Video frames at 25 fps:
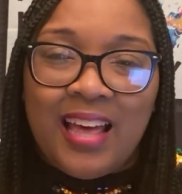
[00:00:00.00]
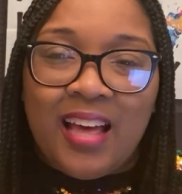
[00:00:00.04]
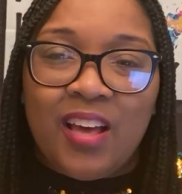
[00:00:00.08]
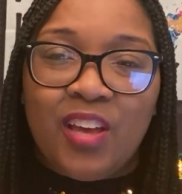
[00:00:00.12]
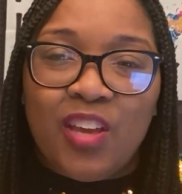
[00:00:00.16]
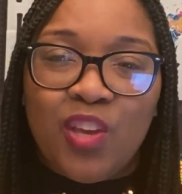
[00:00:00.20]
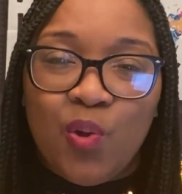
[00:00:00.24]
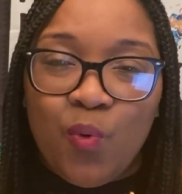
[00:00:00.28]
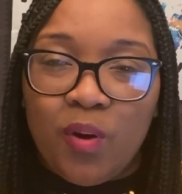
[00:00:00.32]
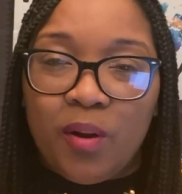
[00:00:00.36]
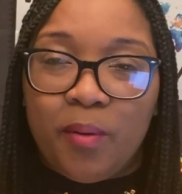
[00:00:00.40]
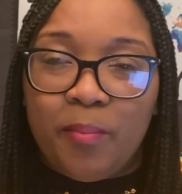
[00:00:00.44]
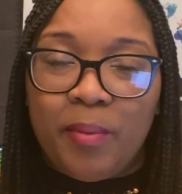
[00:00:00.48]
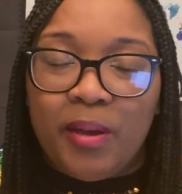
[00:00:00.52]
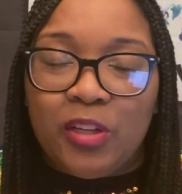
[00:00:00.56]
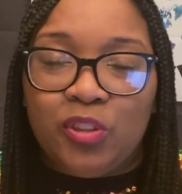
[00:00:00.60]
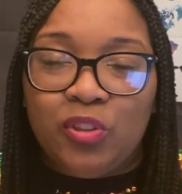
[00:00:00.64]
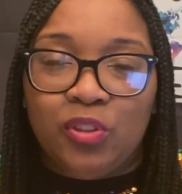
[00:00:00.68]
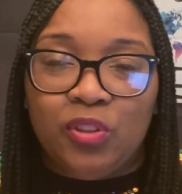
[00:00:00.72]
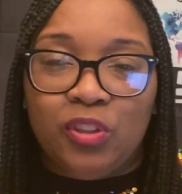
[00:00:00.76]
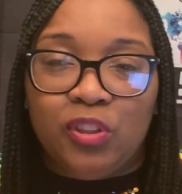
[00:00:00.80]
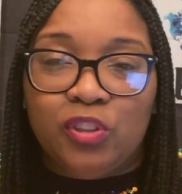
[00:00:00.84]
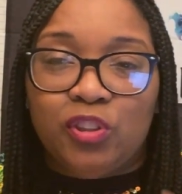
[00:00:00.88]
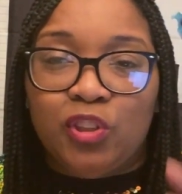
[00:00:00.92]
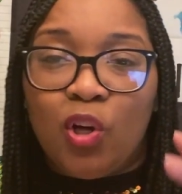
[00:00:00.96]
You want to make
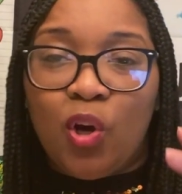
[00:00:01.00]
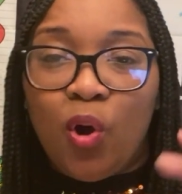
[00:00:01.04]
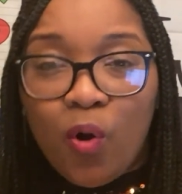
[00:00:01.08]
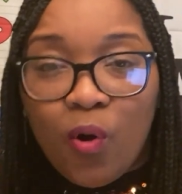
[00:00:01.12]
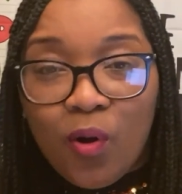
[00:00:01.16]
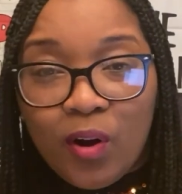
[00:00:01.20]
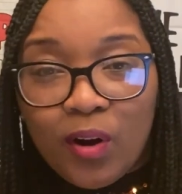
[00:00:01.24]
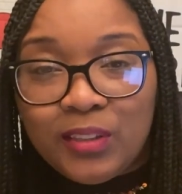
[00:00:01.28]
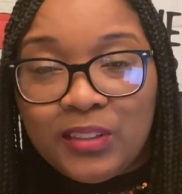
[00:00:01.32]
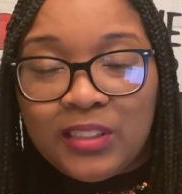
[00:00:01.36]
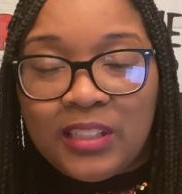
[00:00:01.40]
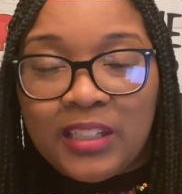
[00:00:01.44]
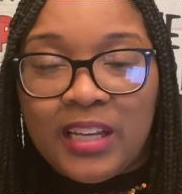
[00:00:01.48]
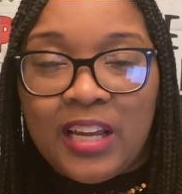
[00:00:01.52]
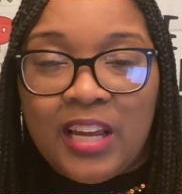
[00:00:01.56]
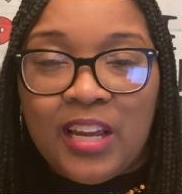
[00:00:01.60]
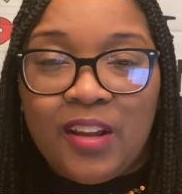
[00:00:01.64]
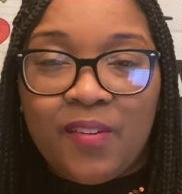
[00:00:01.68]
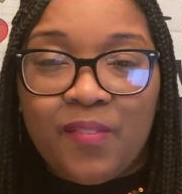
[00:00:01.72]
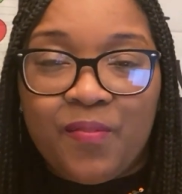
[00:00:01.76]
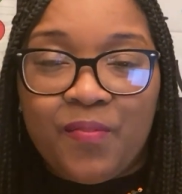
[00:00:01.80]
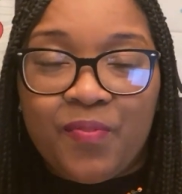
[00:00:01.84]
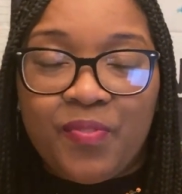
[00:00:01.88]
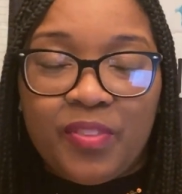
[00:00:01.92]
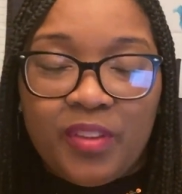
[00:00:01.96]
sure the toys are
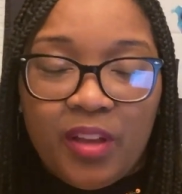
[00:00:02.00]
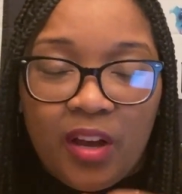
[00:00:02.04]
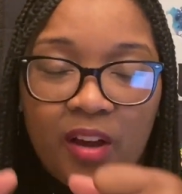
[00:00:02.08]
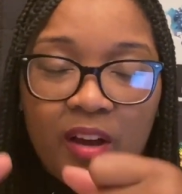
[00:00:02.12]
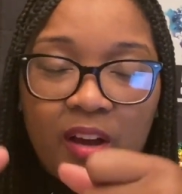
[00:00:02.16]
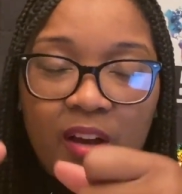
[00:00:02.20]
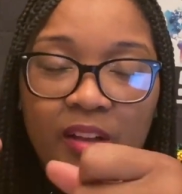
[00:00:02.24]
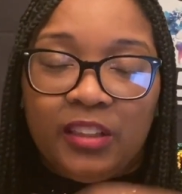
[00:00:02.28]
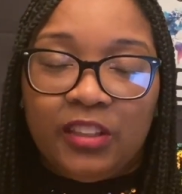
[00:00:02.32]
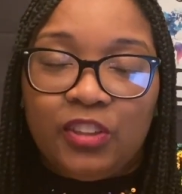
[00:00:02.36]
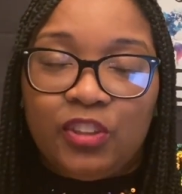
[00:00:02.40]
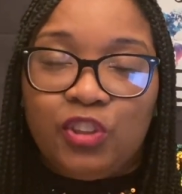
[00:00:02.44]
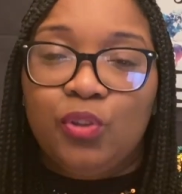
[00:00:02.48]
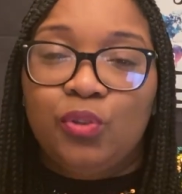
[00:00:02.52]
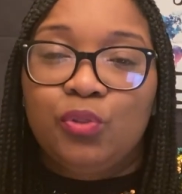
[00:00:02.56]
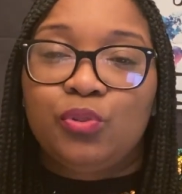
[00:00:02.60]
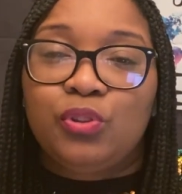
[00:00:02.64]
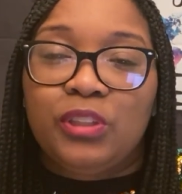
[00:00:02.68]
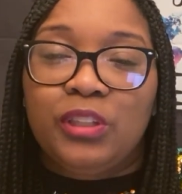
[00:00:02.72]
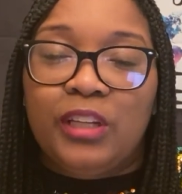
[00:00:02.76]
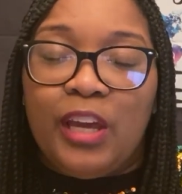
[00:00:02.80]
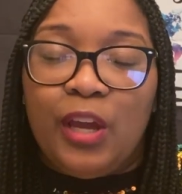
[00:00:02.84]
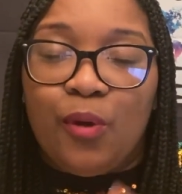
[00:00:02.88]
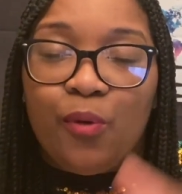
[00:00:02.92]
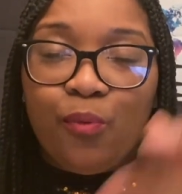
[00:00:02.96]
in, the
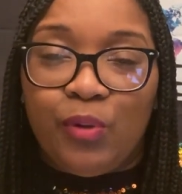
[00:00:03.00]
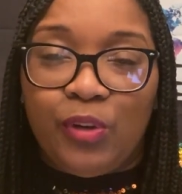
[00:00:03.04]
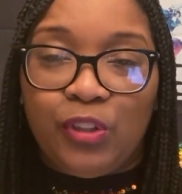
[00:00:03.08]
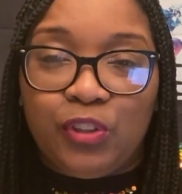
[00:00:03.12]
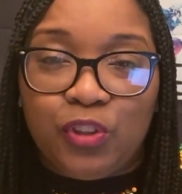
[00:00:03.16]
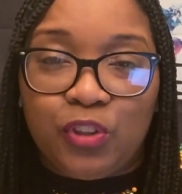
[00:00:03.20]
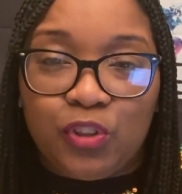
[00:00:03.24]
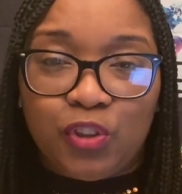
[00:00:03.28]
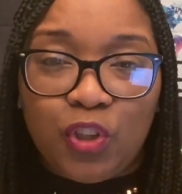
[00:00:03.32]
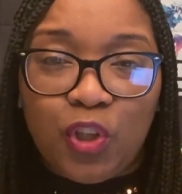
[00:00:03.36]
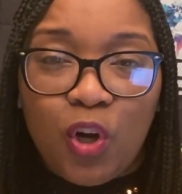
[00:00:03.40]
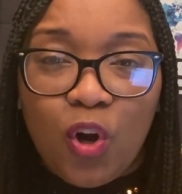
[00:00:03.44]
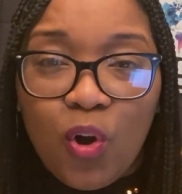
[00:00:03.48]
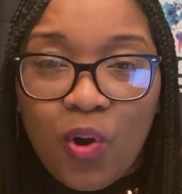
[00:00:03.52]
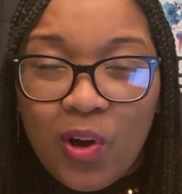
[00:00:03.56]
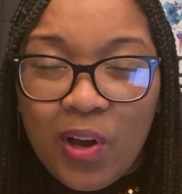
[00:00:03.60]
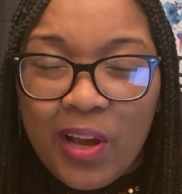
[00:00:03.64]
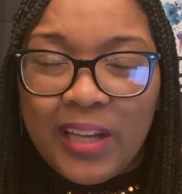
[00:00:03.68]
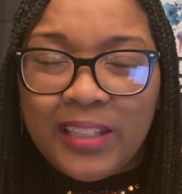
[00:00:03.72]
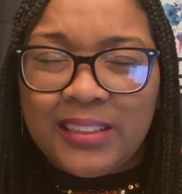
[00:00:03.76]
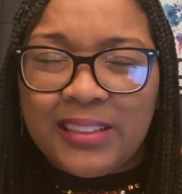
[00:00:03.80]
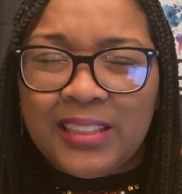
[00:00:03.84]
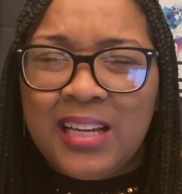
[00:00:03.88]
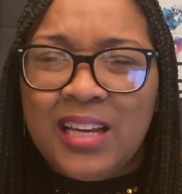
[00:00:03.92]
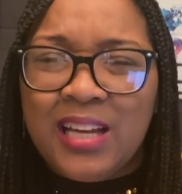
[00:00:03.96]
children can reach the
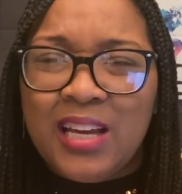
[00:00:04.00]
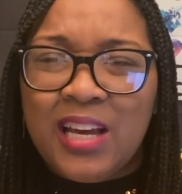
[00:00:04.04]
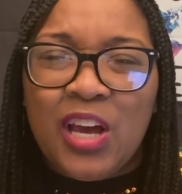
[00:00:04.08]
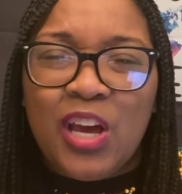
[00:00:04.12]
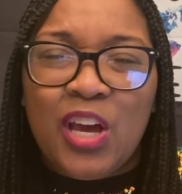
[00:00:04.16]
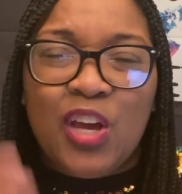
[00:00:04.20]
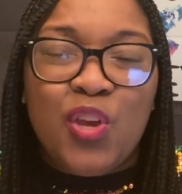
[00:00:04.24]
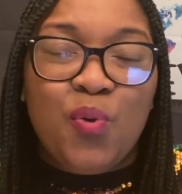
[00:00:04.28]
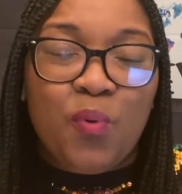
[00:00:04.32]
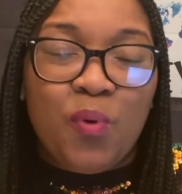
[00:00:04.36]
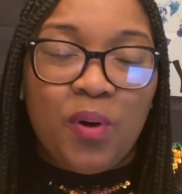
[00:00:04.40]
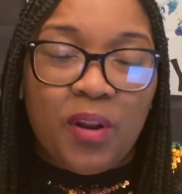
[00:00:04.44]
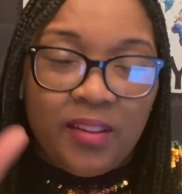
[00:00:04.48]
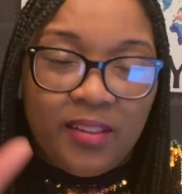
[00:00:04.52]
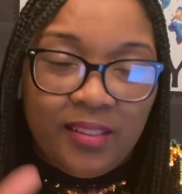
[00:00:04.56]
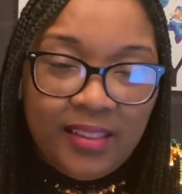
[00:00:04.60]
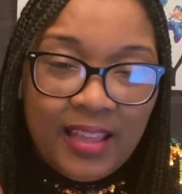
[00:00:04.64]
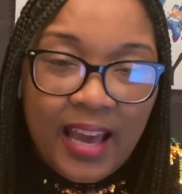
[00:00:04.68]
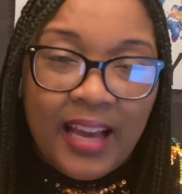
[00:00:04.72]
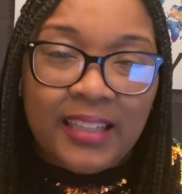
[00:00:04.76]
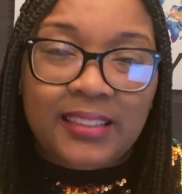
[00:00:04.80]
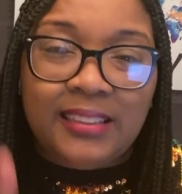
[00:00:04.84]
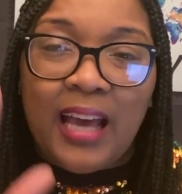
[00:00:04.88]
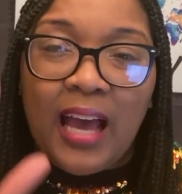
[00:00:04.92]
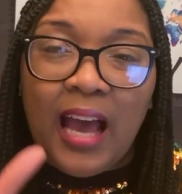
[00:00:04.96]
toys.
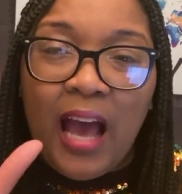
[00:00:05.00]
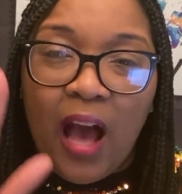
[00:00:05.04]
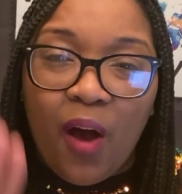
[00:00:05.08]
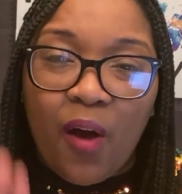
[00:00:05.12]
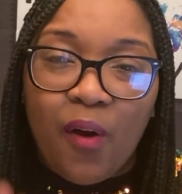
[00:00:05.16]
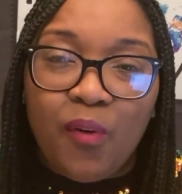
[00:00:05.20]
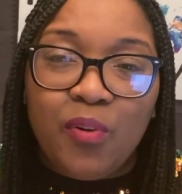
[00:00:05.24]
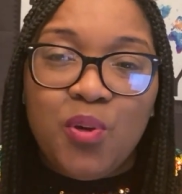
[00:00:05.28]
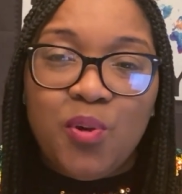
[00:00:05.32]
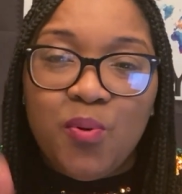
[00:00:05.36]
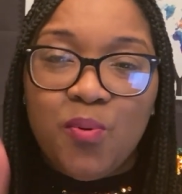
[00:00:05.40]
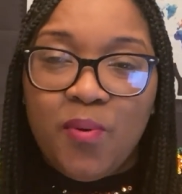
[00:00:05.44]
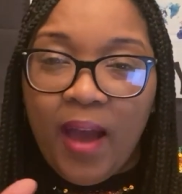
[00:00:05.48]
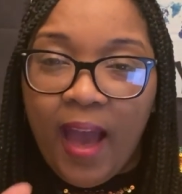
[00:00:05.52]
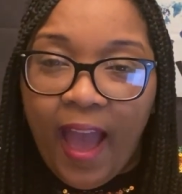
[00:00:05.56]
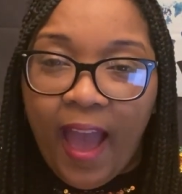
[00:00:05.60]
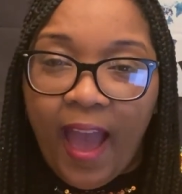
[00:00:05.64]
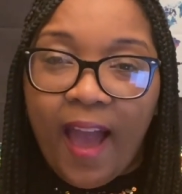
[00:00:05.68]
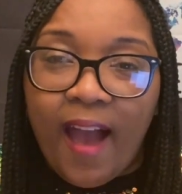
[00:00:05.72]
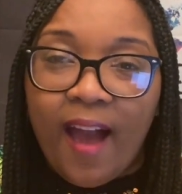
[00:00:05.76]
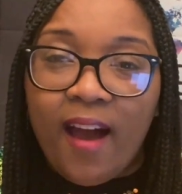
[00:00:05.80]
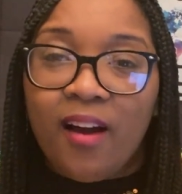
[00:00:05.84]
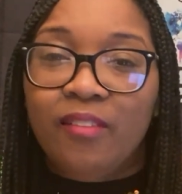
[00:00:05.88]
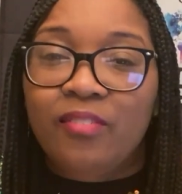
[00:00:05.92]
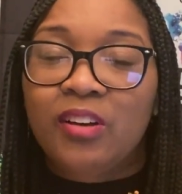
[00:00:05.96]
That's how you
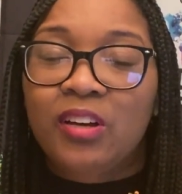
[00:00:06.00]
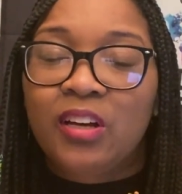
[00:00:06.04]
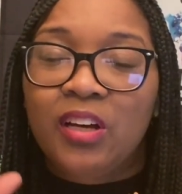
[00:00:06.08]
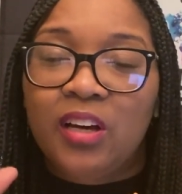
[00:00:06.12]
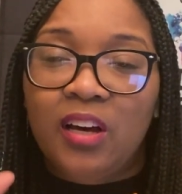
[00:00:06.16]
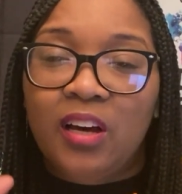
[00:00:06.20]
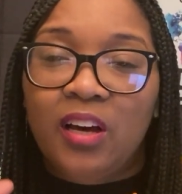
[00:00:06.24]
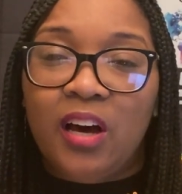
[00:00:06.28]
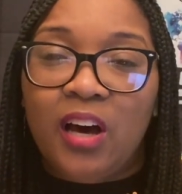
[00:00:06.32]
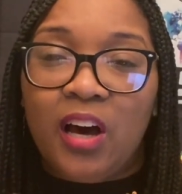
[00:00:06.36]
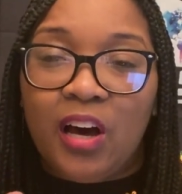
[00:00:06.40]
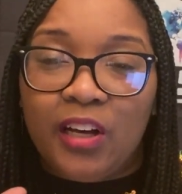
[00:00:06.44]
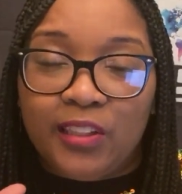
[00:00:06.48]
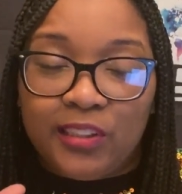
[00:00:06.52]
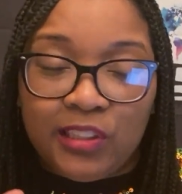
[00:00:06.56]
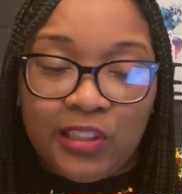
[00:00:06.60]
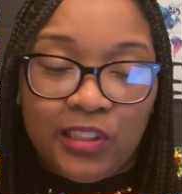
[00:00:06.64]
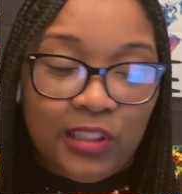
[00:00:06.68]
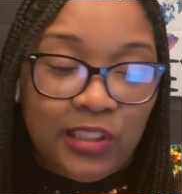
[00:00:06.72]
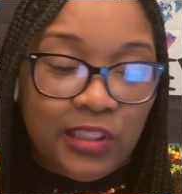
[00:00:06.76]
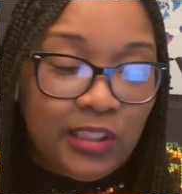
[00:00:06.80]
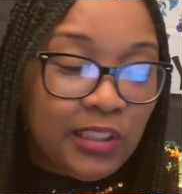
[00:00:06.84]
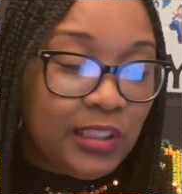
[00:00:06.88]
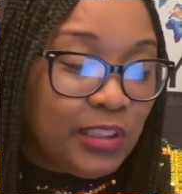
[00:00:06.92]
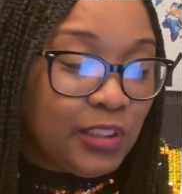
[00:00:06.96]
have a
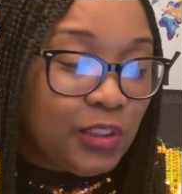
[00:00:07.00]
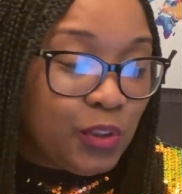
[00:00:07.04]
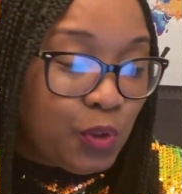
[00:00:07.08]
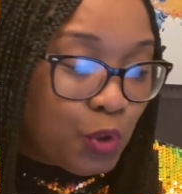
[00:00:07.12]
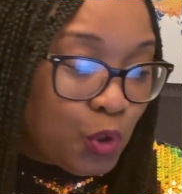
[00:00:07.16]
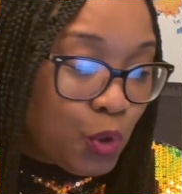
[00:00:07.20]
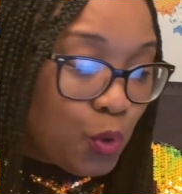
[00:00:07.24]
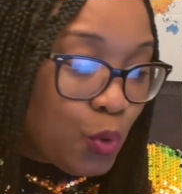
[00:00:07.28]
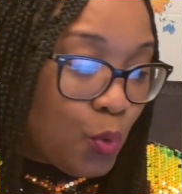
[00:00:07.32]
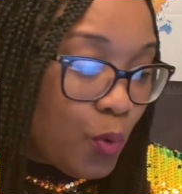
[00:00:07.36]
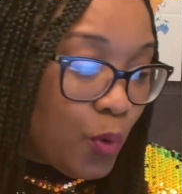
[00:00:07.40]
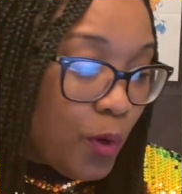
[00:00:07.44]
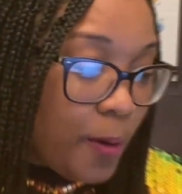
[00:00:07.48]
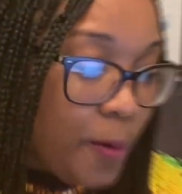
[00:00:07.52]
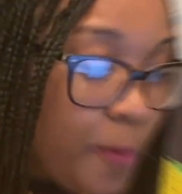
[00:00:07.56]
good tour.